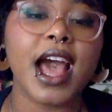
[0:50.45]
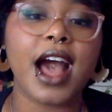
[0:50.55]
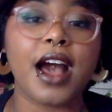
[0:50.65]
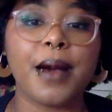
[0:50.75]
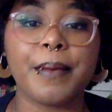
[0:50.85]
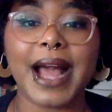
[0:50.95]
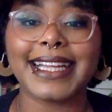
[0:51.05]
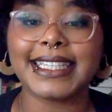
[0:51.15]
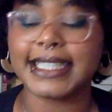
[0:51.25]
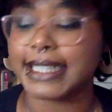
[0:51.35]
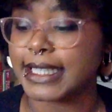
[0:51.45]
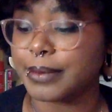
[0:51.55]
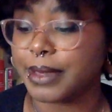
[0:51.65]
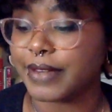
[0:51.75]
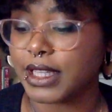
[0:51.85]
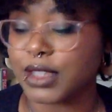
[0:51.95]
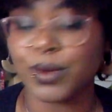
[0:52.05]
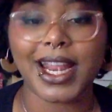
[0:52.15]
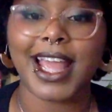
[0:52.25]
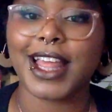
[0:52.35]
I did end up giving this
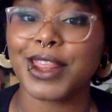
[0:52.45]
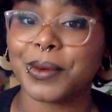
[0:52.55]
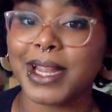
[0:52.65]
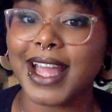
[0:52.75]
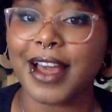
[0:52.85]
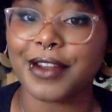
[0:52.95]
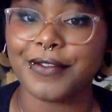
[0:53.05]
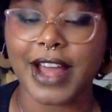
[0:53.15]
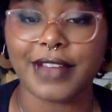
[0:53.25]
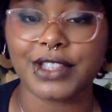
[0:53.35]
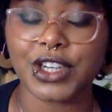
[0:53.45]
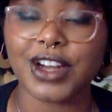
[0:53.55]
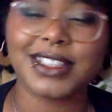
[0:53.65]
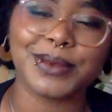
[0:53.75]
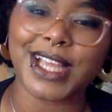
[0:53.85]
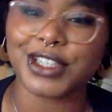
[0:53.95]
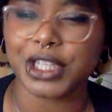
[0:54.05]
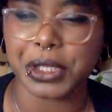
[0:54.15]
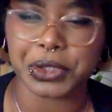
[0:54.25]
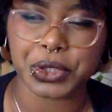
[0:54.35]
one a 3 out of 5 stars. It was actually
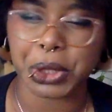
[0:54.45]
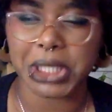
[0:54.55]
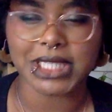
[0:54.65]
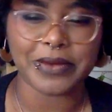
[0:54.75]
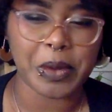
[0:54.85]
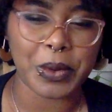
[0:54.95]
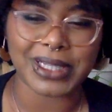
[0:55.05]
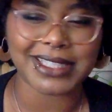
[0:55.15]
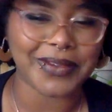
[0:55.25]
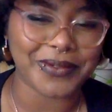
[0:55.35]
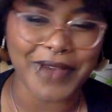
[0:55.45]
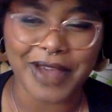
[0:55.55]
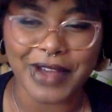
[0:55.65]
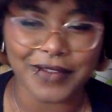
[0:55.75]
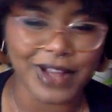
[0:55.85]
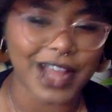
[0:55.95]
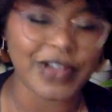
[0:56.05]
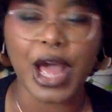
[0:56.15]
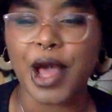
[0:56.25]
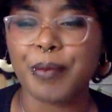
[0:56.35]
closer to 3.75 out of 5,
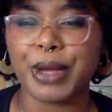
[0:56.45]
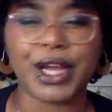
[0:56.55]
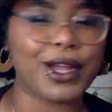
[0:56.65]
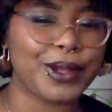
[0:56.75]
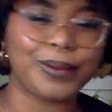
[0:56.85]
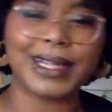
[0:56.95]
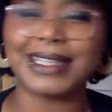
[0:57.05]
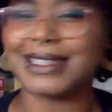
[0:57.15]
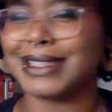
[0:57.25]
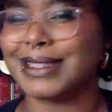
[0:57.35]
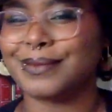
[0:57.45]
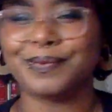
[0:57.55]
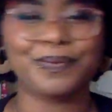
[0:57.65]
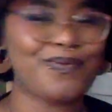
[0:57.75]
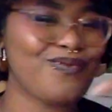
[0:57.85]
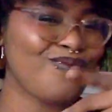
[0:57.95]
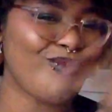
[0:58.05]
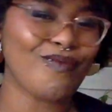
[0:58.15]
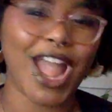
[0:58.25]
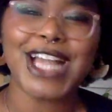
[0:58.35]
but Goodreads
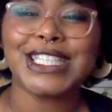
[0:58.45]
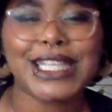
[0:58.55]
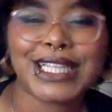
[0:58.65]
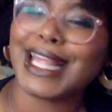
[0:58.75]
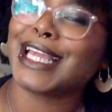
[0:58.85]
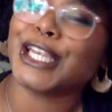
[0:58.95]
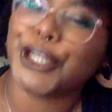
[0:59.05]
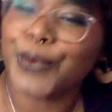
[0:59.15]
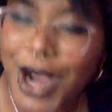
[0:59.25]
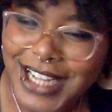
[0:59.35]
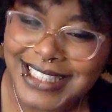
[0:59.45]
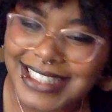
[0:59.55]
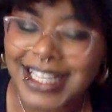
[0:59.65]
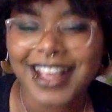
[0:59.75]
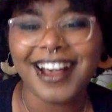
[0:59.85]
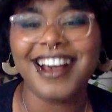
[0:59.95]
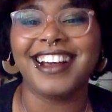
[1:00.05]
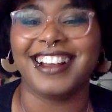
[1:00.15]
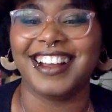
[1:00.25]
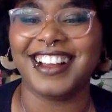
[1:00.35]
doesn't like nuance.
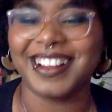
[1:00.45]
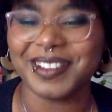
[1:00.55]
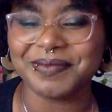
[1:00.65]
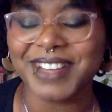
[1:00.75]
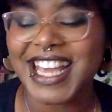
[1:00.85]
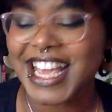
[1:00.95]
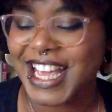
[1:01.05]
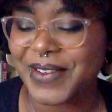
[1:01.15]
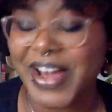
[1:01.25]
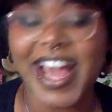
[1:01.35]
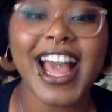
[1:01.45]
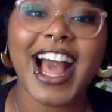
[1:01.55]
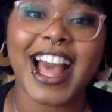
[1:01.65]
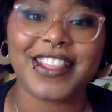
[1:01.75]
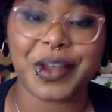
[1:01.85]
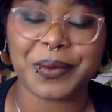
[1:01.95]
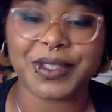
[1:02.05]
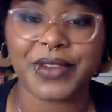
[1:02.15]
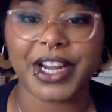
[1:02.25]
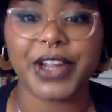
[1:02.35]
Anyway, I thought it was
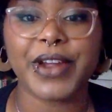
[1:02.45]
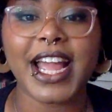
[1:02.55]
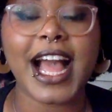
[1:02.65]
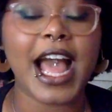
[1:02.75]
very great.